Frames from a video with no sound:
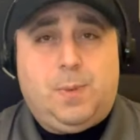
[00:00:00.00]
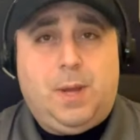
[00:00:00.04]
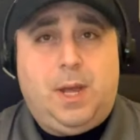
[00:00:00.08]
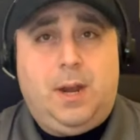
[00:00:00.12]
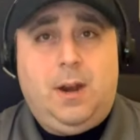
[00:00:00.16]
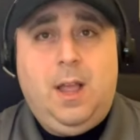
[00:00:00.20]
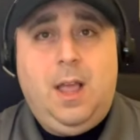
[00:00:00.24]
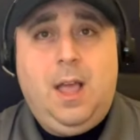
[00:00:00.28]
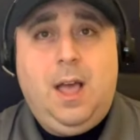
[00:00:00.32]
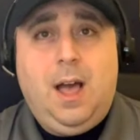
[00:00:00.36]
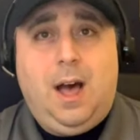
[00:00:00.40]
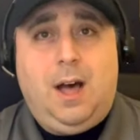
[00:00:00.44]

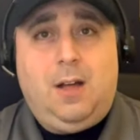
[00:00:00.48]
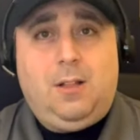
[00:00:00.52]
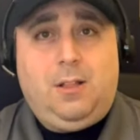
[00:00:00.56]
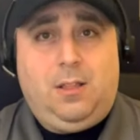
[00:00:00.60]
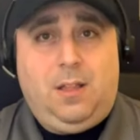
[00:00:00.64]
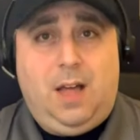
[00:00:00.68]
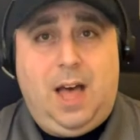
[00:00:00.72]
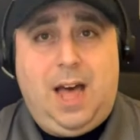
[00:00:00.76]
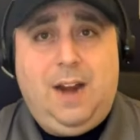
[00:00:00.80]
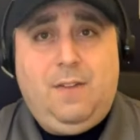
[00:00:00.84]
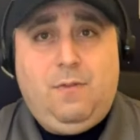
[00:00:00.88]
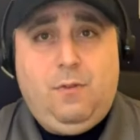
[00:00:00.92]
But a
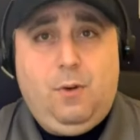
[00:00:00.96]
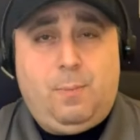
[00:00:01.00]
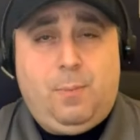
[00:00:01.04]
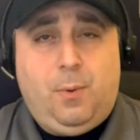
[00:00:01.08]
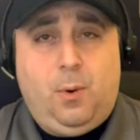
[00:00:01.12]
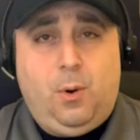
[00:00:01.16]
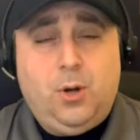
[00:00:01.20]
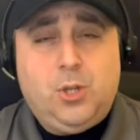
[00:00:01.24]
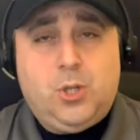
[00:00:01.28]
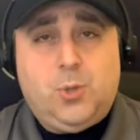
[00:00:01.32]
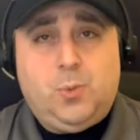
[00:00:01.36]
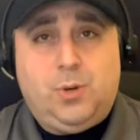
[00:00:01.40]
lot of
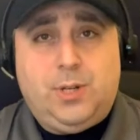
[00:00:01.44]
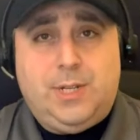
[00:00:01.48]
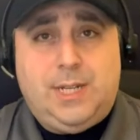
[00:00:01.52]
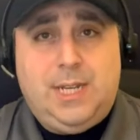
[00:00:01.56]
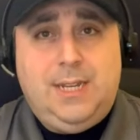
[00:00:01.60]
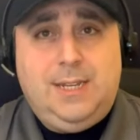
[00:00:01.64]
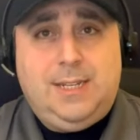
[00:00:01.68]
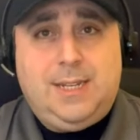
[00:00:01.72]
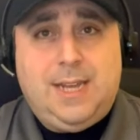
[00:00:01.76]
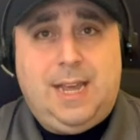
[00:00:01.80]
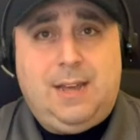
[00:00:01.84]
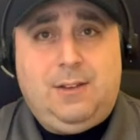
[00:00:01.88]
reports were
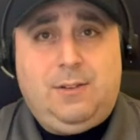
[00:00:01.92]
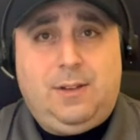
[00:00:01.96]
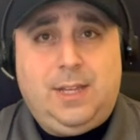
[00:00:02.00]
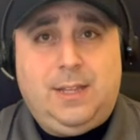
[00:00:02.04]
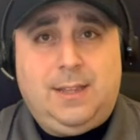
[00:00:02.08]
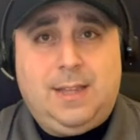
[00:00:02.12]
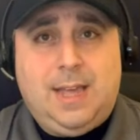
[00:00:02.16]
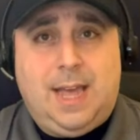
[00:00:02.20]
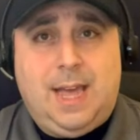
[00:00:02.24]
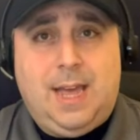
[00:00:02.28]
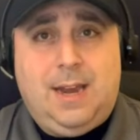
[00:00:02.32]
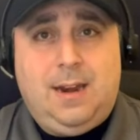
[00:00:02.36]

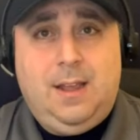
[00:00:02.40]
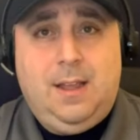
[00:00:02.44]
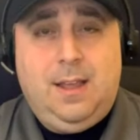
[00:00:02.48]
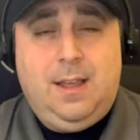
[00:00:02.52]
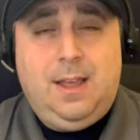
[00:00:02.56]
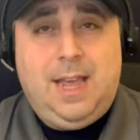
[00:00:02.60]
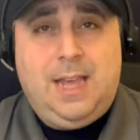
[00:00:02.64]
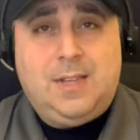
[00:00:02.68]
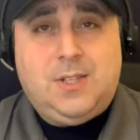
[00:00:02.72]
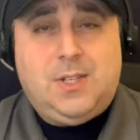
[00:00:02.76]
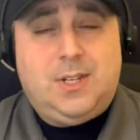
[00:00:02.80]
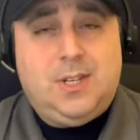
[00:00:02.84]
detailing that
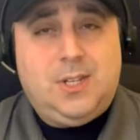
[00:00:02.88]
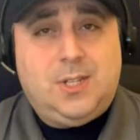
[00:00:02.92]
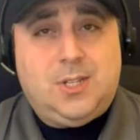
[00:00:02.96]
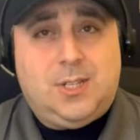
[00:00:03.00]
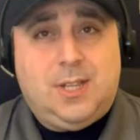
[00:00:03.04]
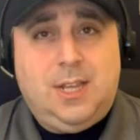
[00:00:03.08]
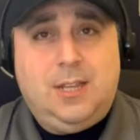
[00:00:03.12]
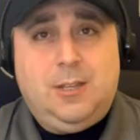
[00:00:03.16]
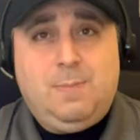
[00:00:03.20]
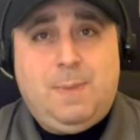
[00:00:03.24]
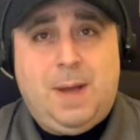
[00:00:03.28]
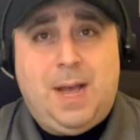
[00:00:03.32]
as a
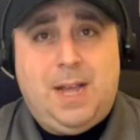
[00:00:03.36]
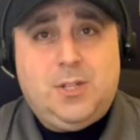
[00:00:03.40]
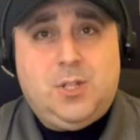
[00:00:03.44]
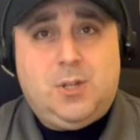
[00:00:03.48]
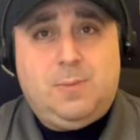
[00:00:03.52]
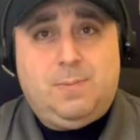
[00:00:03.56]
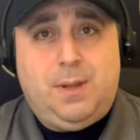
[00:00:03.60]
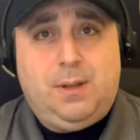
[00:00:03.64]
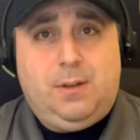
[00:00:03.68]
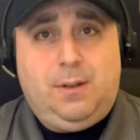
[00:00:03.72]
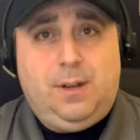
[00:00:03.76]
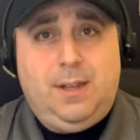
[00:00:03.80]
distinct
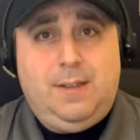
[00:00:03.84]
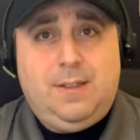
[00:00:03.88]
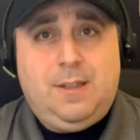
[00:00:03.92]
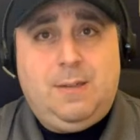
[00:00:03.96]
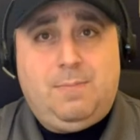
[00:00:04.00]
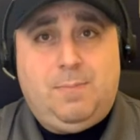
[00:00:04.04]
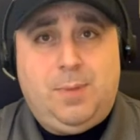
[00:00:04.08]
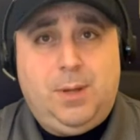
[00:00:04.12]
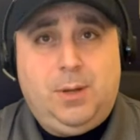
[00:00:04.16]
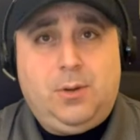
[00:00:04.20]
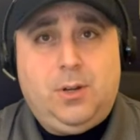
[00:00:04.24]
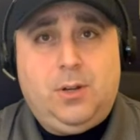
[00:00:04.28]
possibility
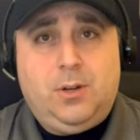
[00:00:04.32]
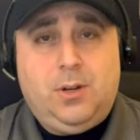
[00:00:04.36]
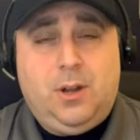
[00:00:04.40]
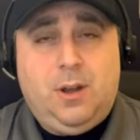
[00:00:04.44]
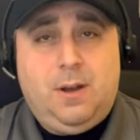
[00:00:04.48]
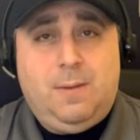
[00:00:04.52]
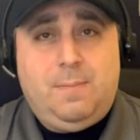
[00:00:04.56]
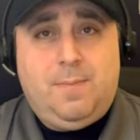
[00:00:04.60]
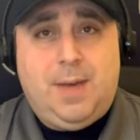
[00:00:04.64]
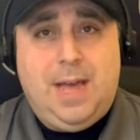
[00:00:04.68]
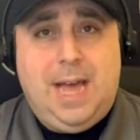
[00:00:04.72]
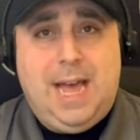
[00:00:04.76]
that Bill could
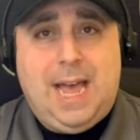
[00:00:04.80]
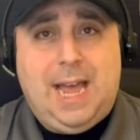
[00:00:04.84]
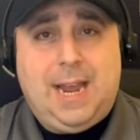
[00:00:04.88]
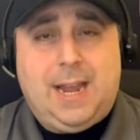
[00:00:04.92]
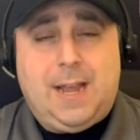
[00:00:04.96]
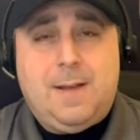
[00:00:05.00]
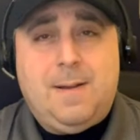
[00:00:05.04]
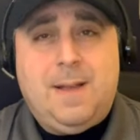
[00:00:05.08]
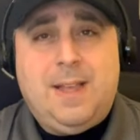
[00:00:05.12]
come back,